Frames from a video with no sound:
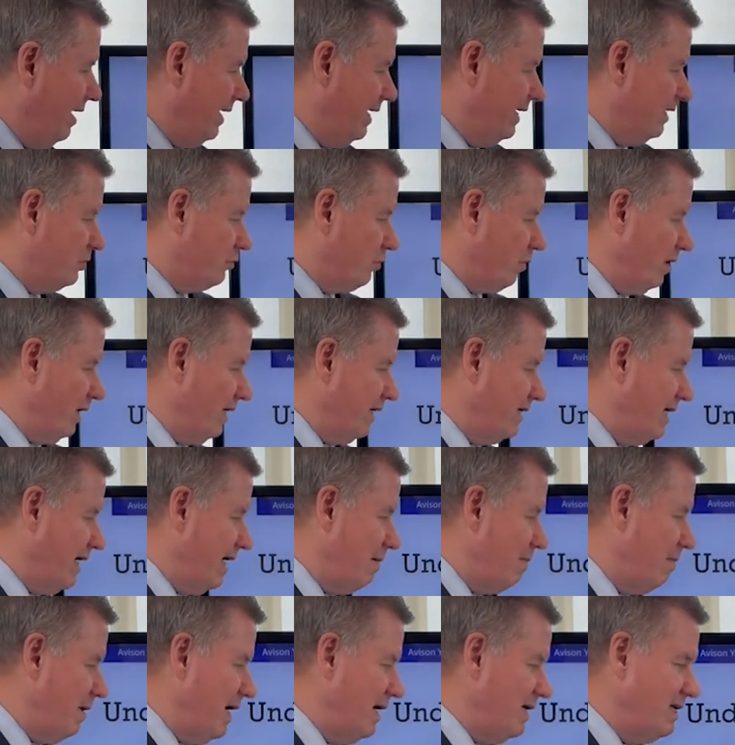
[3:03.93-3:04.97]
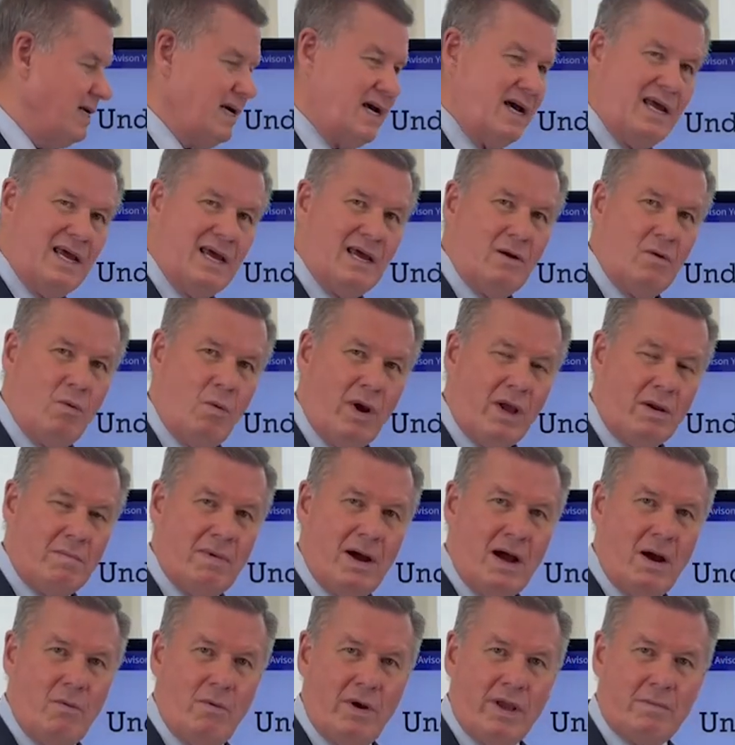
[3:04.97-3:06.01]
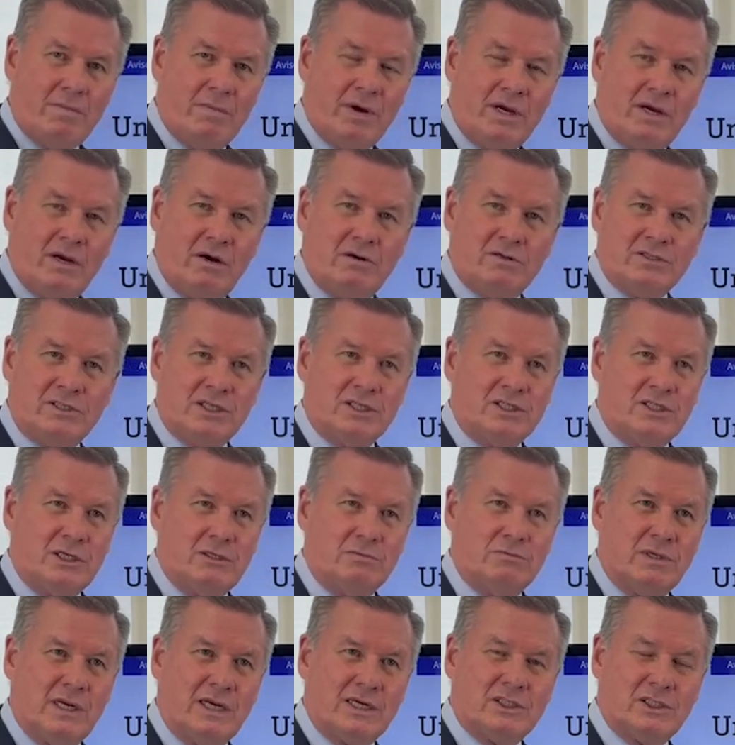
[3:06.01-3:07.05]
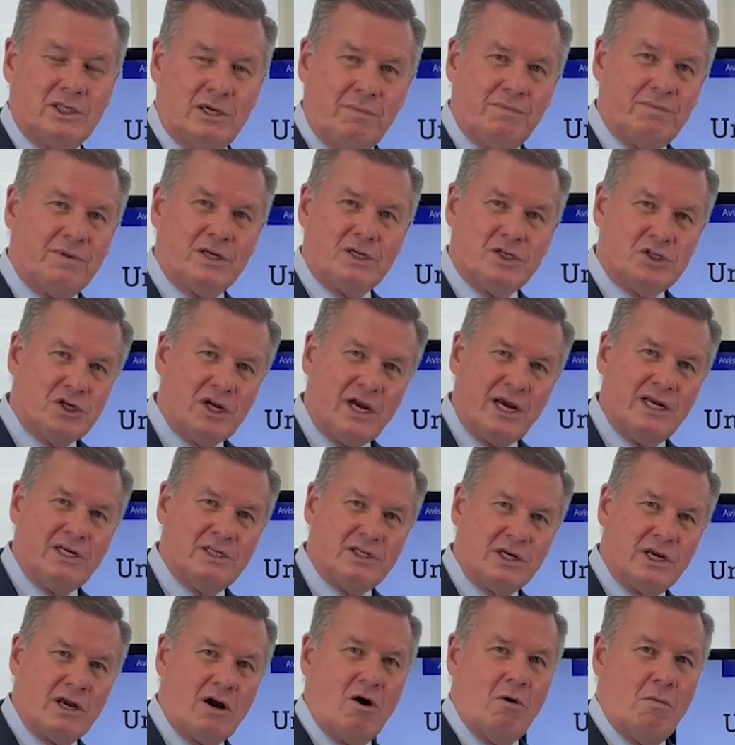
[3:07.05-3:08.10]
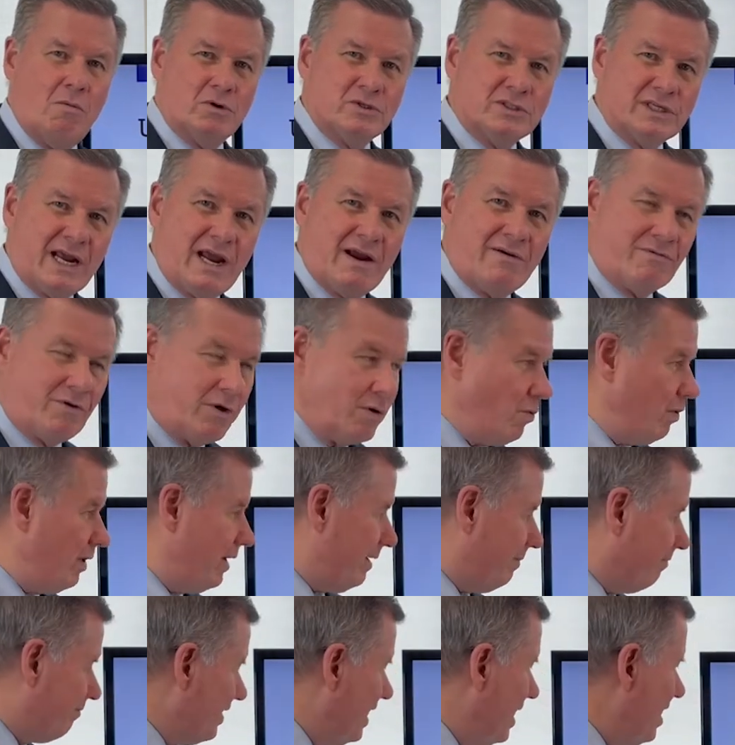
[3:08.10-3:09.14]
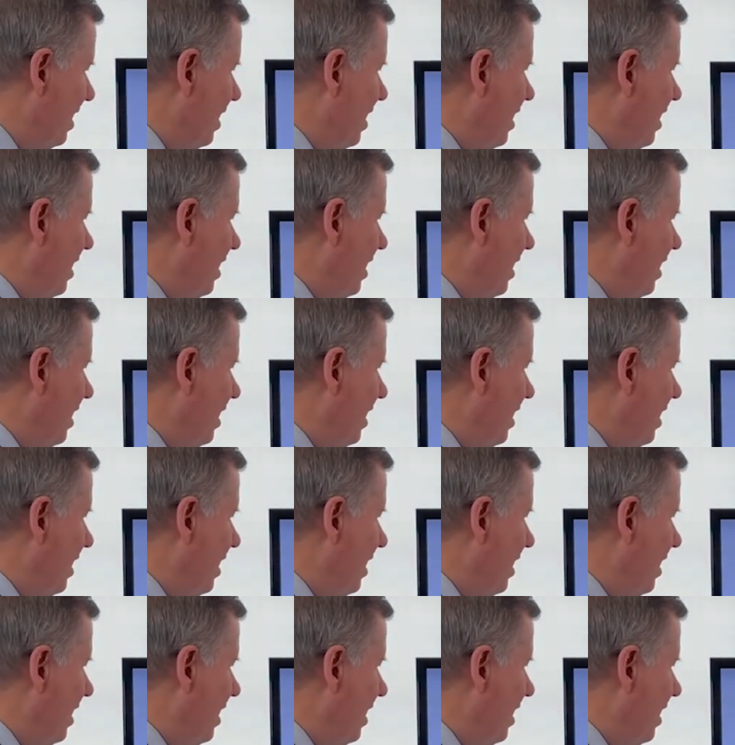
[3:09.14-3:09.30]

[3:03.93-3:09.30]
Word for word: It's really day by day and week by week because it seems like something's changing almost every week.